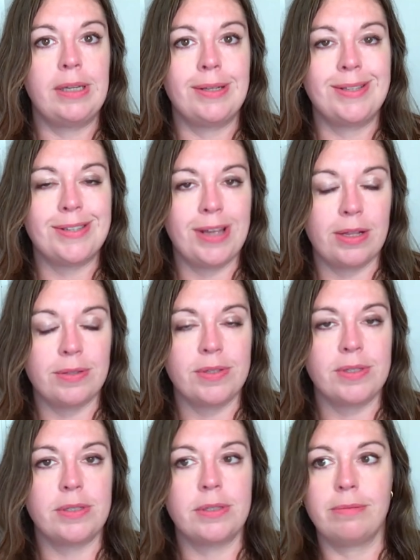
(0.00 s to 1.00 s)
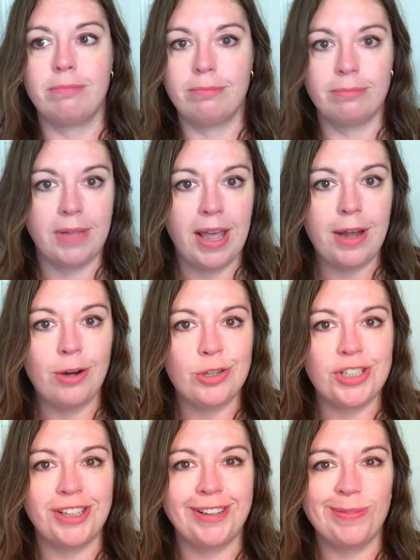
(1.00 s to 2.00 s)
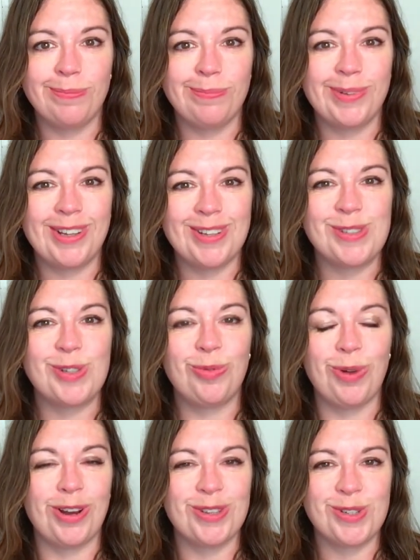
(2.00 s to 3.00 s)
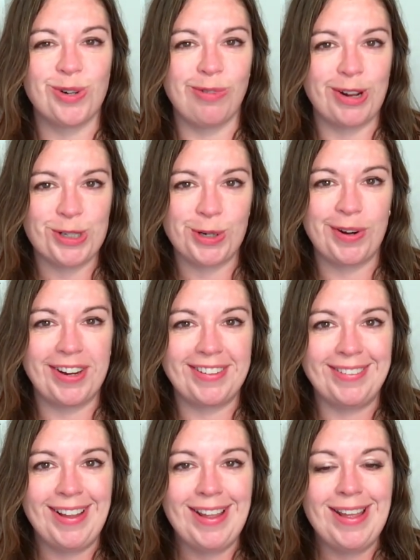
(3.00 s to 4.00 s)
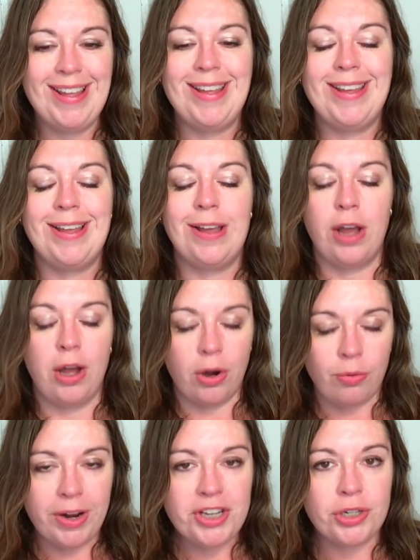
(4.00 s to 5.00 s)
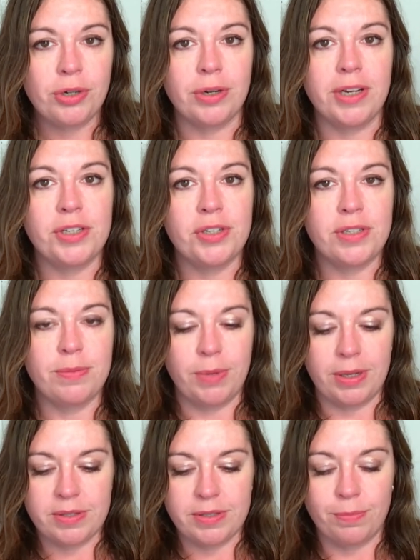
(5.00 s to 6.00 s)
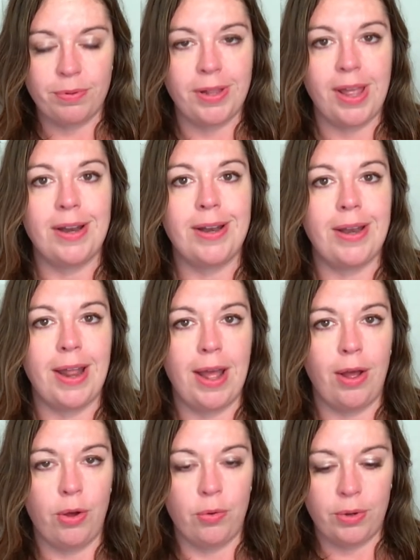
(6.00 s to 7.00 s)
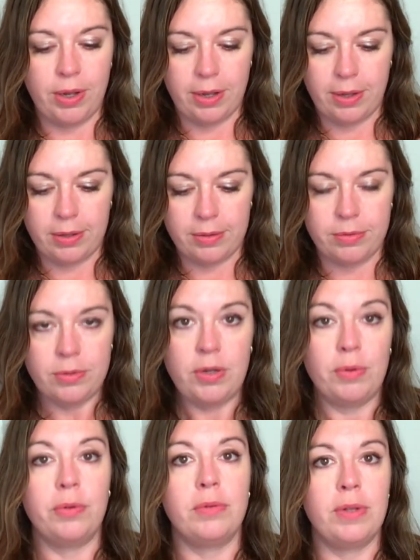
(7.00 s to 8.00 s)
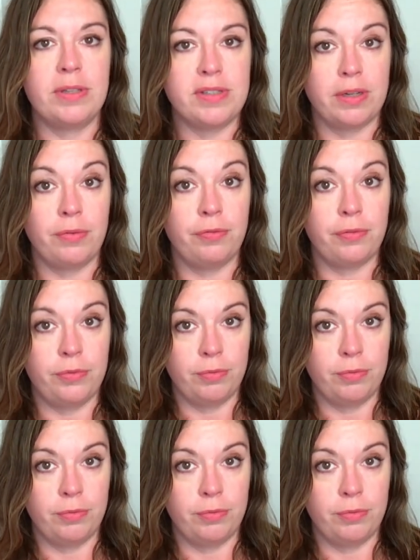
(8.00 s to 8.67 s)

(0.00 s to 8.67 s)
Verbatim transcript: intense energy because Uranus turned retrograde. A retrograde just means the planet now, uh, you know, instead of